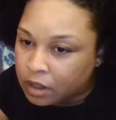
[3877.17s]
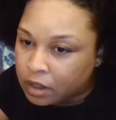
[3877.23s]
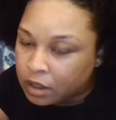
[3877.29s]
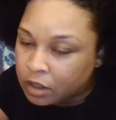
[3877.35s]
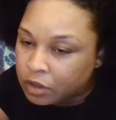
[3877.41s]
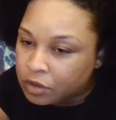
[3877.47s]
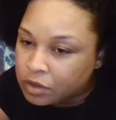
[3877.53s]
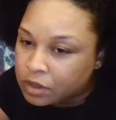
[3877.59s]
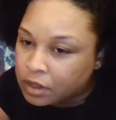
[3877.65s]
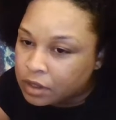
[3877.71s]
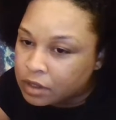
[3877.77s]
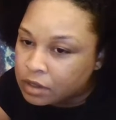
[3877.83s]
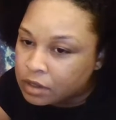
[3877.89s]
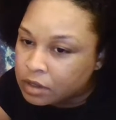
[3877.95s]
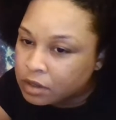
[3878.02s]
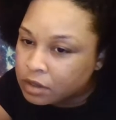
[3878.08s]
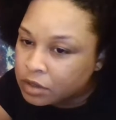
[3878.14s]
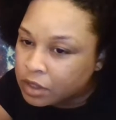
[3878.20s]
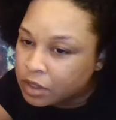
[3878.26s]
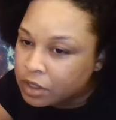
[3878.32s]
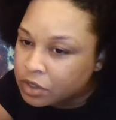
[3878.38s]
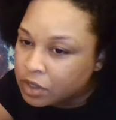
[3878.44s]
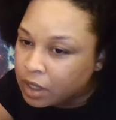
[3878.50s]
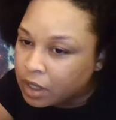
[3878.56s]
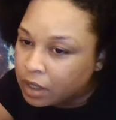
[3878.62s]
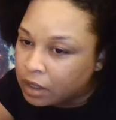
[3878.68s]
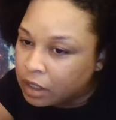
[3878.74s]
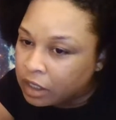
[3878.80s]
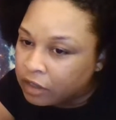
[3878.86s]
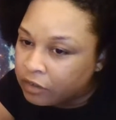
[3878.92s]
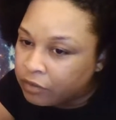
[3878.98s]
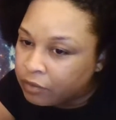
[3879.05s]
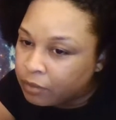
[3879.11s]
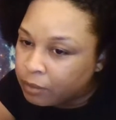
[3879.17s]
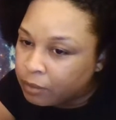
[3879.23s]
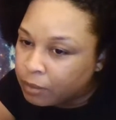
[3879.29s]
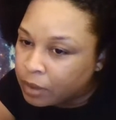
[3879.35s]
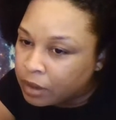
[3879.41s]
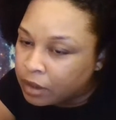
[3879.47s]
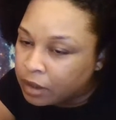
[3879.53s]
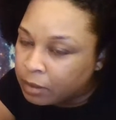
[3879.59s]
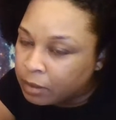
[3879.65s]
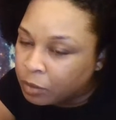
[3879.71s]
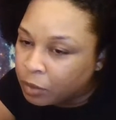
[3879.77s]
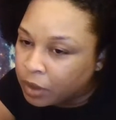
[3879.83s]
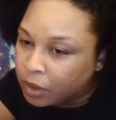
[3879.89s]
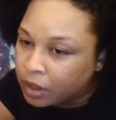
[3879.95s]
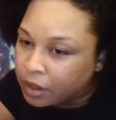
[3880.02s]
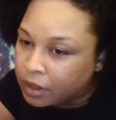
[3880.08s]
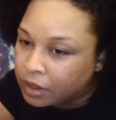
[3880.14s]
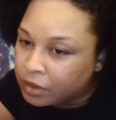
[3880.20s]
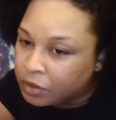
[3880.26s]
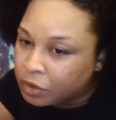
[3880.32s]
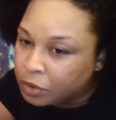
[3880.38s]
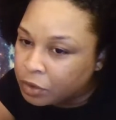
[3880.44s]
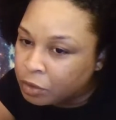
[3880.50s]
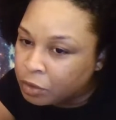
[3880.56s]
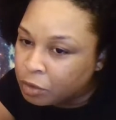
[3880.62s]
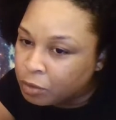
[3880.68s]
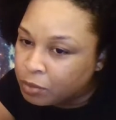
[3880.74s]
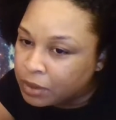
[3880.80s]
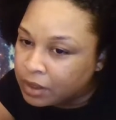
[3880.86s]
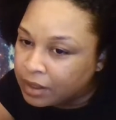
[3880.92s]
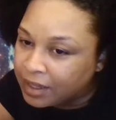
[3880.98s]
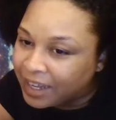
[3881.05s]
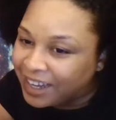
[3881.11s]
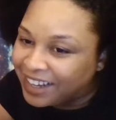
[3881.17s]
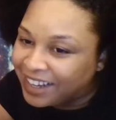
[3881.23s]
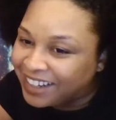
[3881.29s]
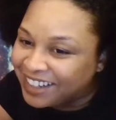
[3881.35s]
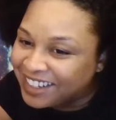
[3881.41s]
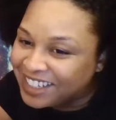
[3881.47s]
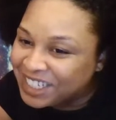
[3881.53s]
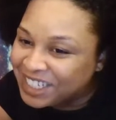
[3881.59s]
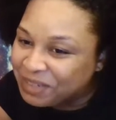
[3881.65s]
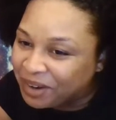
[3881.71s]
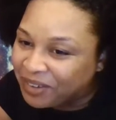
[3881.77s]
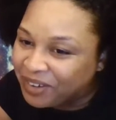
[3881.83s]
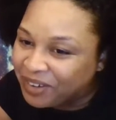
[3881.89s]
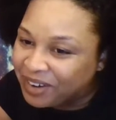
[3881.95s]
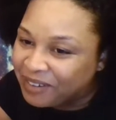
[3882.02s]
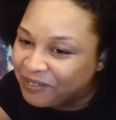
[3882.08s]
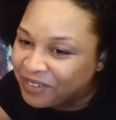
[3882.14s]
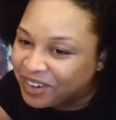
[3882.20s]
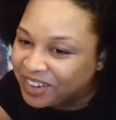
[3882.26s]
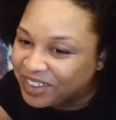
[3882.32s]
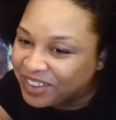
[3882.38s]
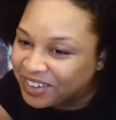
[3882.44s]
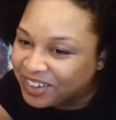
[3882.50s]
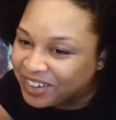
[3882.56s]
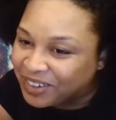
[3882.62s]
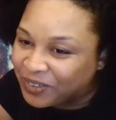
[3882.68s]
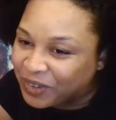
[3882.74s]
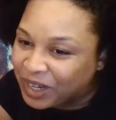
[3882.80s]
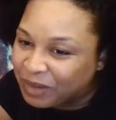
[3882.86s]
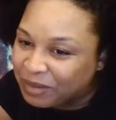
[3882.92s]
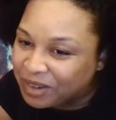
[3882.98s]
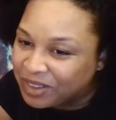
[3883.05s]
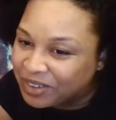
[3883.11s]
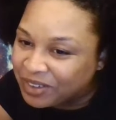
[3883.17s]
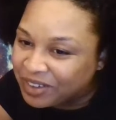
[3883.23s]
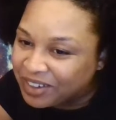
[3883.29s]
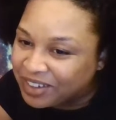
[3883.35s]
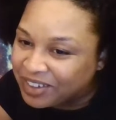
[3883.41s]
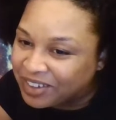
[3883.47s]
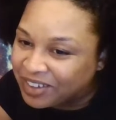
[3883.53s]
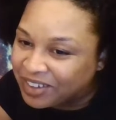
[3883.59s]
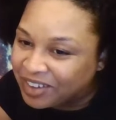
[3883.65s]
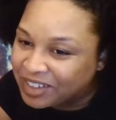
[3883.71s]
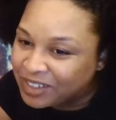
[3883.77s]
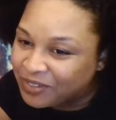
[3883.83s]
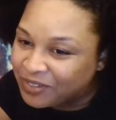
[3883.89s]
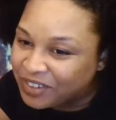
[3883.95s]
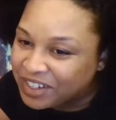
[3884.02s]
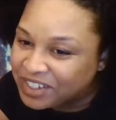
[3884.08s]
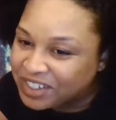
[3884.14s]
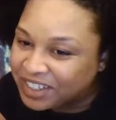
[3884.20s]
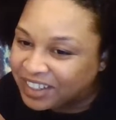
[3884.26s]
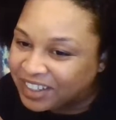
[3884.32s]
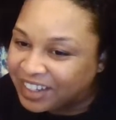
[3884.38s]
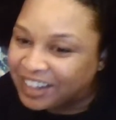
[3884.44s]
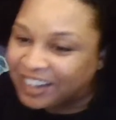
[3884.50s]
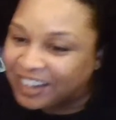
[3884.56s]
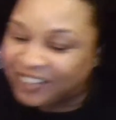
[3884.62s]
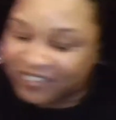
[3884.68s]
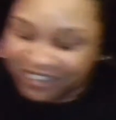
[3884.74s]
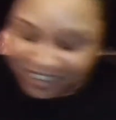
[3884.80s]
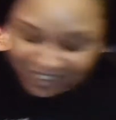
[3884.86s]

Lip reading: He says, Jasia, I love Mom, Ryan, you, Billie Eilish, my grandfather and grandmother, and dogs, fish, and life.